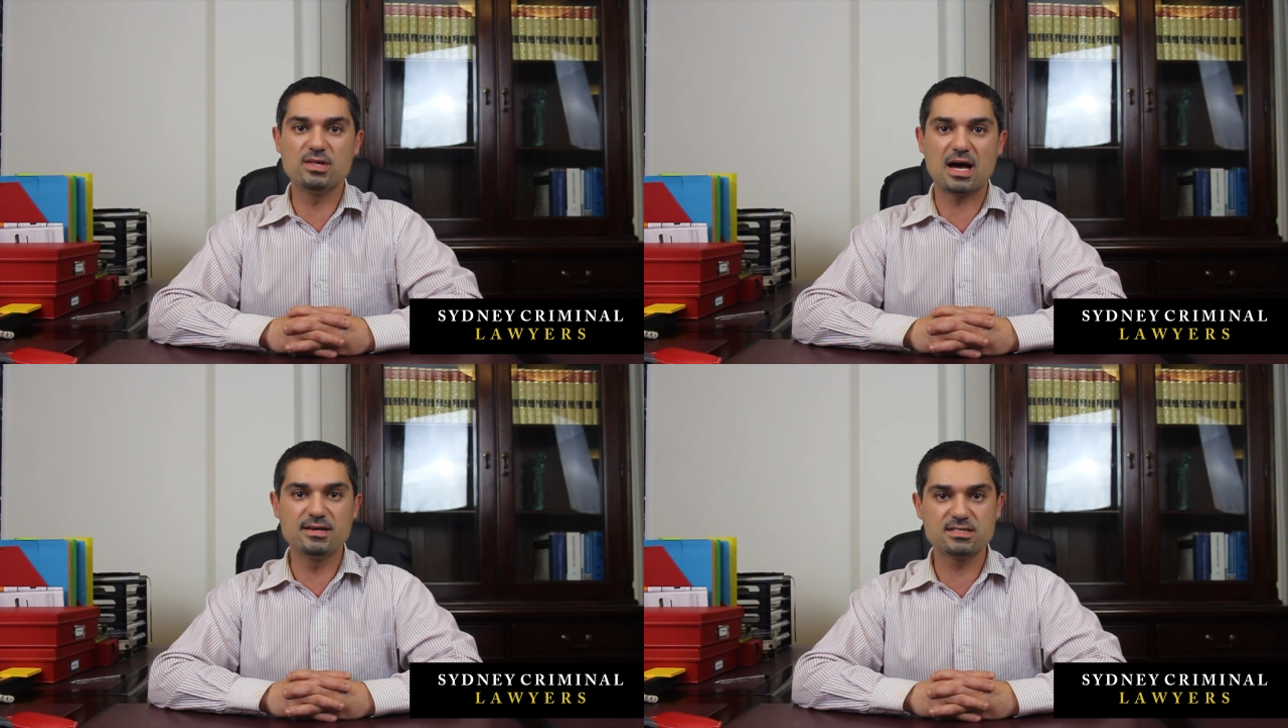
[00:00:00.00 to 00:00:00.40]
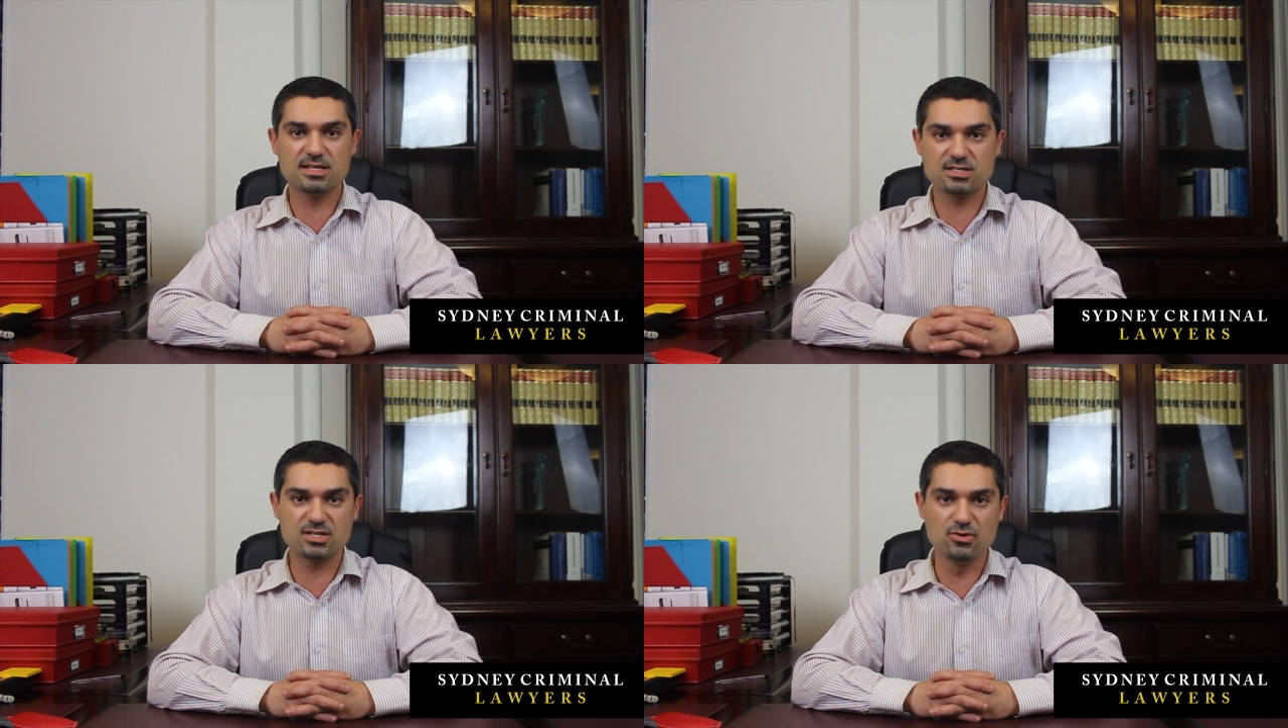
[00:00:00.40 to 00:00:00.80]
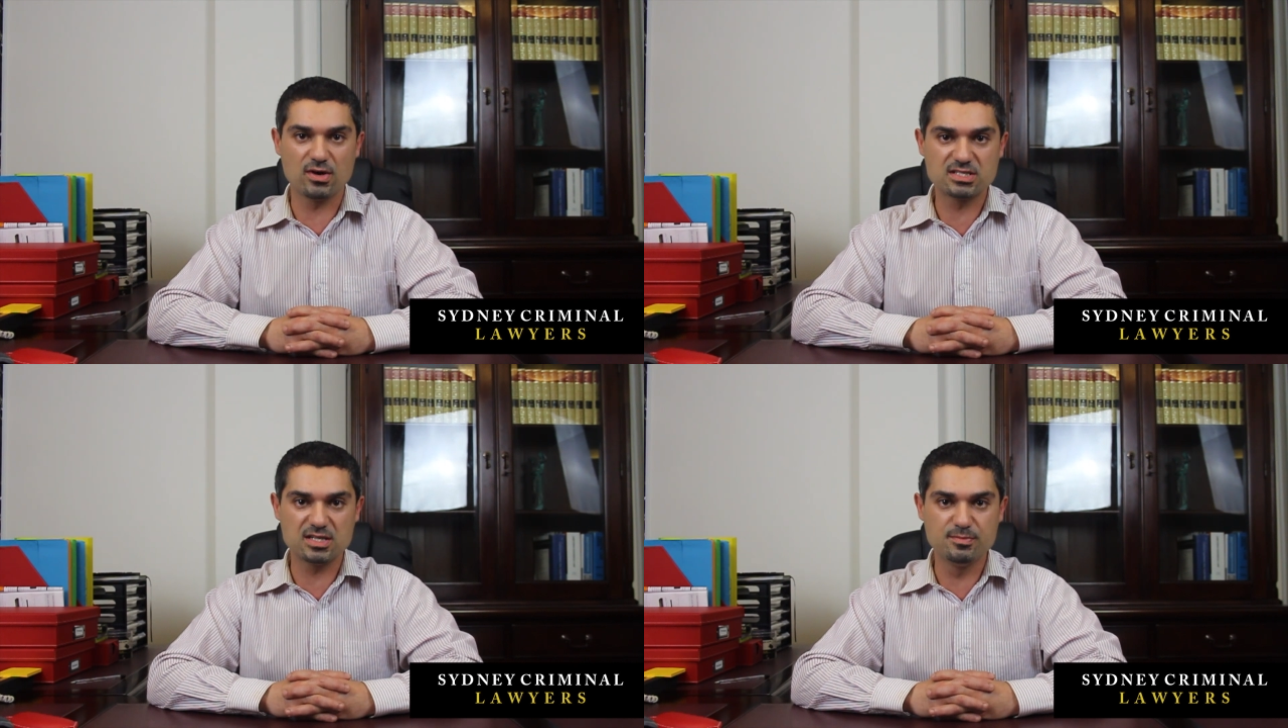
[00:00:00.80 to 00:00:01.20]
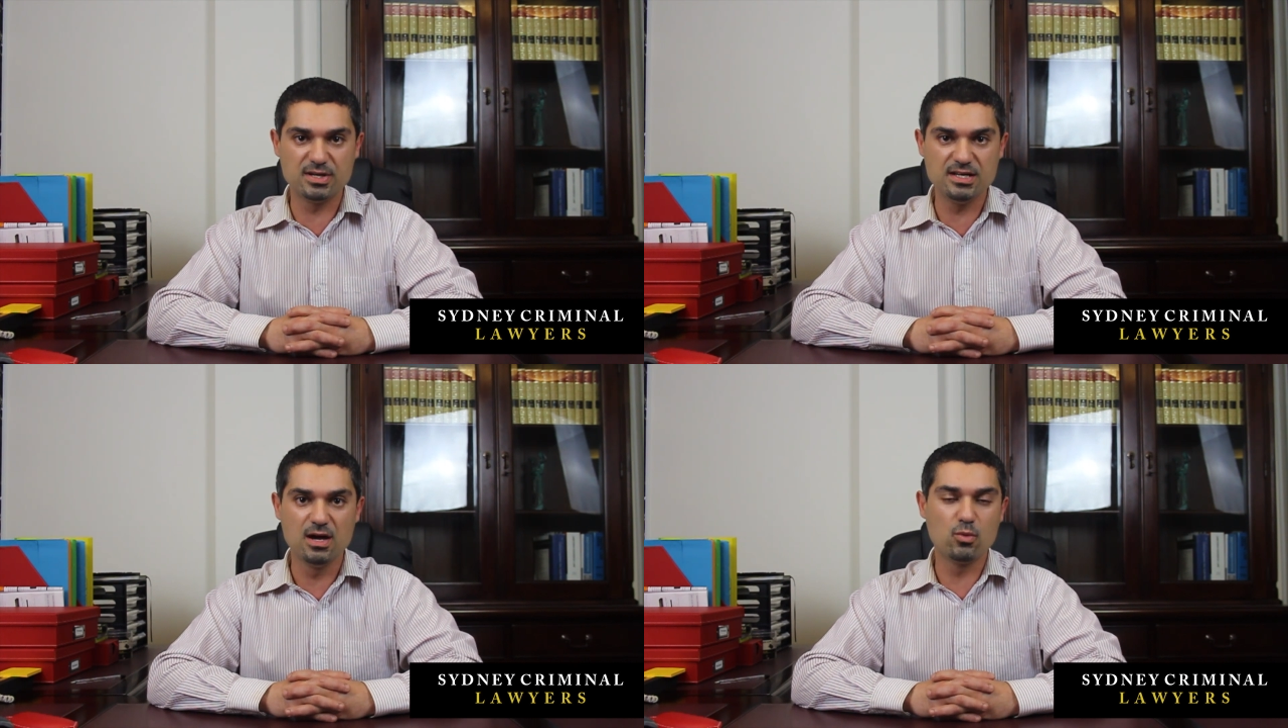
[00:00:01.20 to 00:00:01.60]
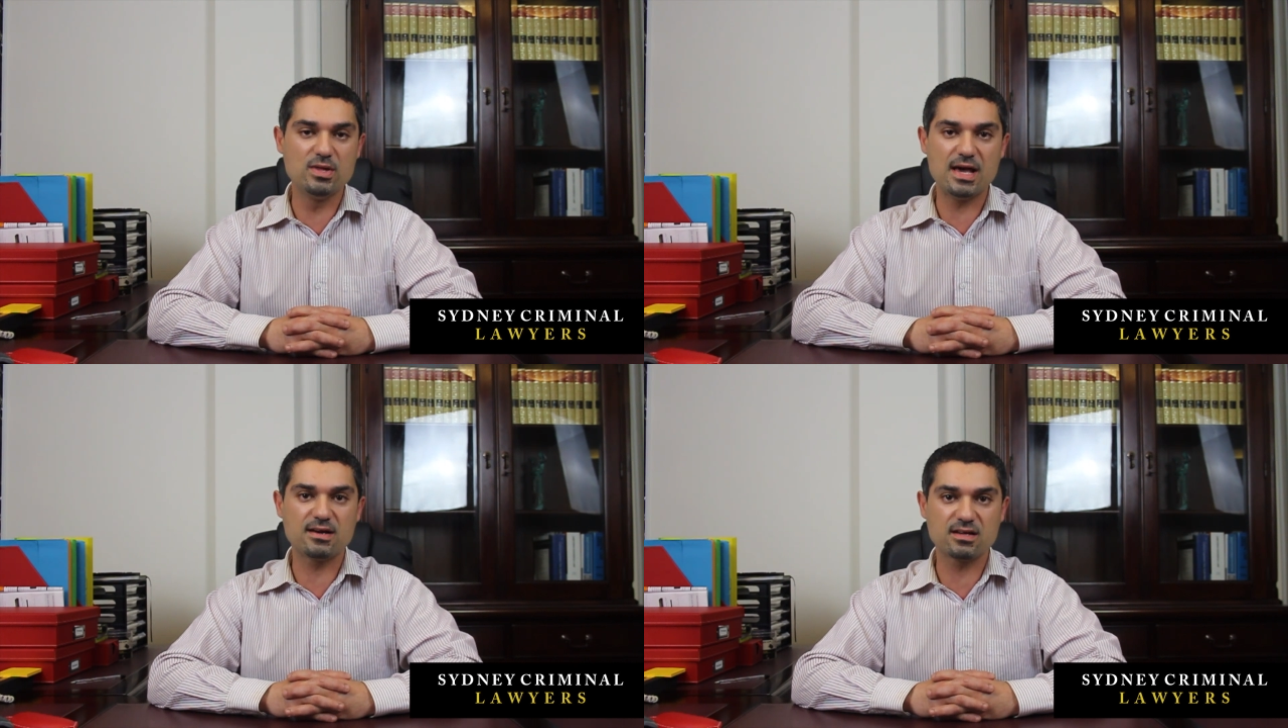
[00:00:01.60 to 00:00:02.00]
with under Section 19B
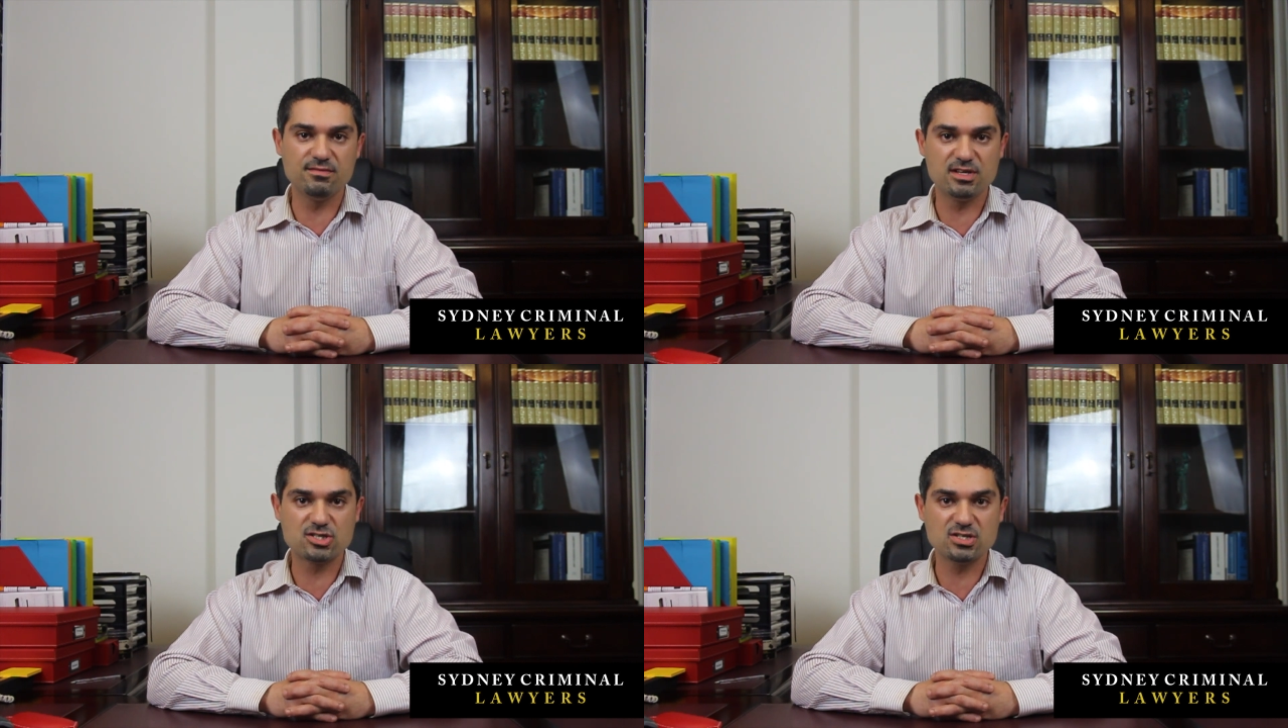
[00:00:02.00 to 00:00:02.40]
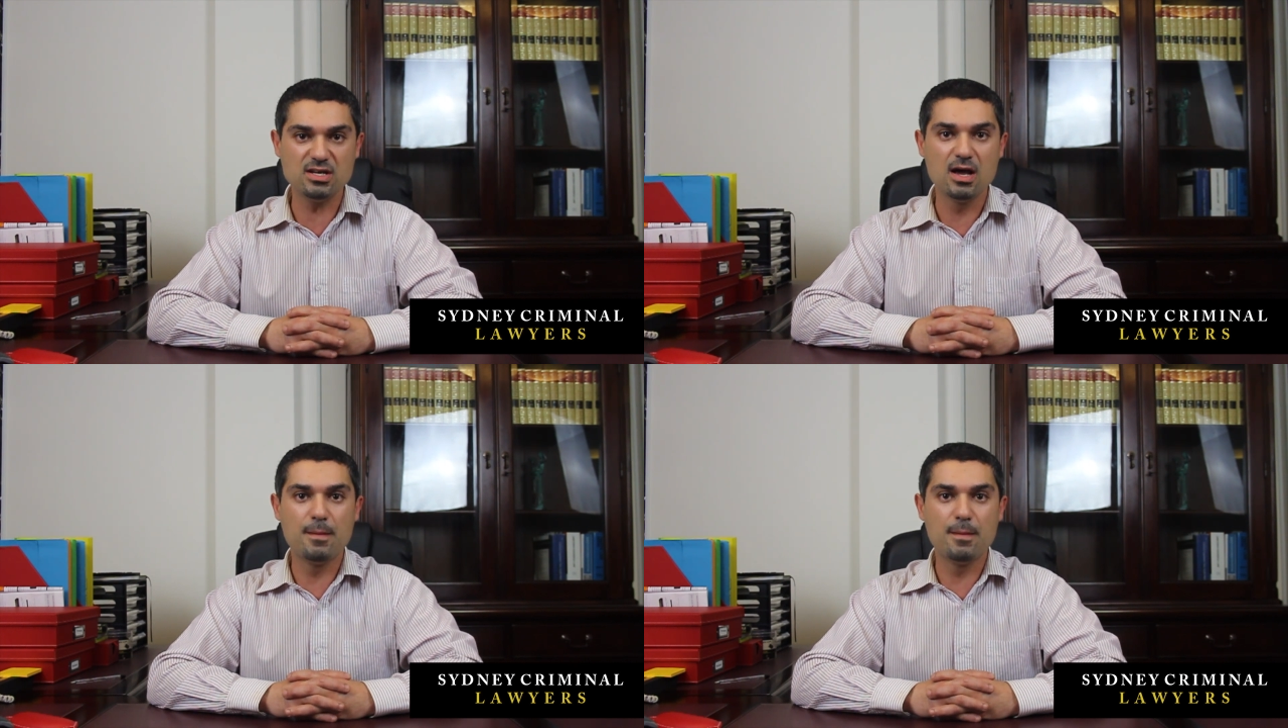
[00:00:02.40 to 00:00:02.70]
without a conviction,